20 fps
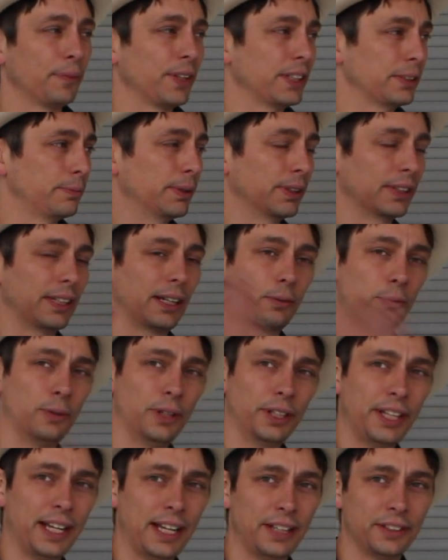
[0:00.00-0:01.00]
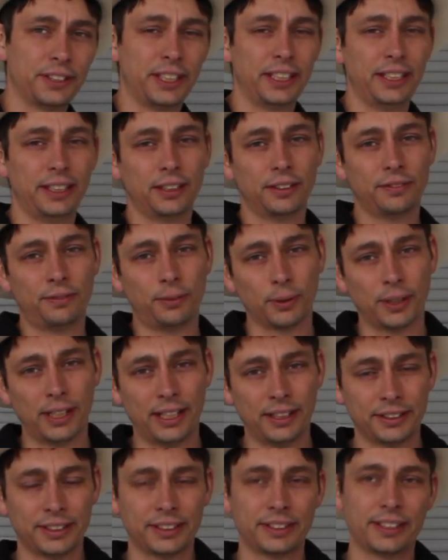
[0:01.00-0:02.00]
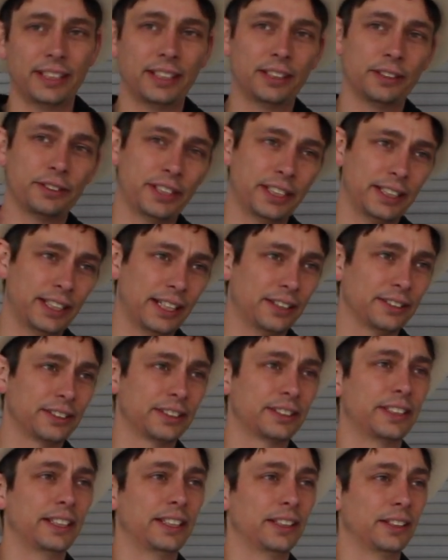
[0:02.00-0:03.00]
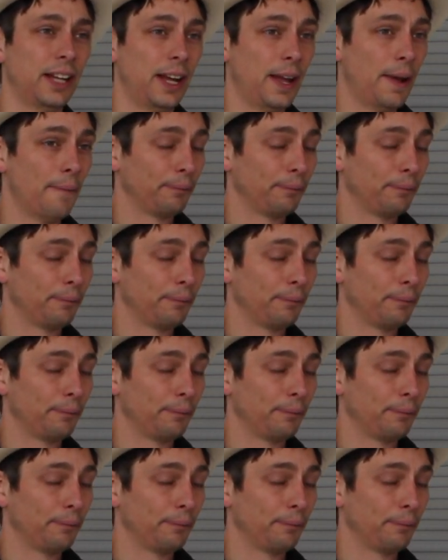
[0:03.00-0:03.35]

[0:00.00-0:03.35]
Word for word: is build like one house here, four houses there, 10 houses there.